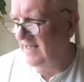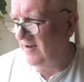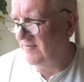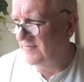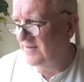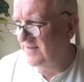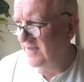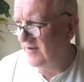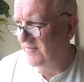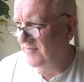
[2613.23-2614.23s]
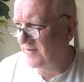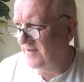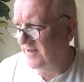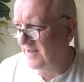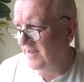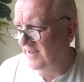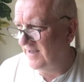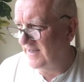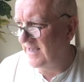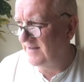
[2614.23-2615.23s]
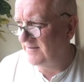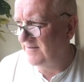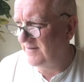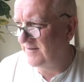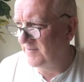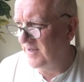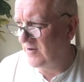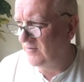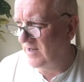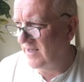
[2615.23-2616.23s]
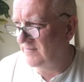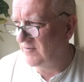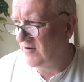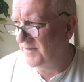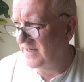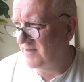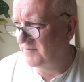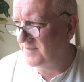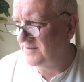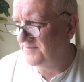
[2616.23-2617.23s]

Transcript: Often, again, in my own life, growing up,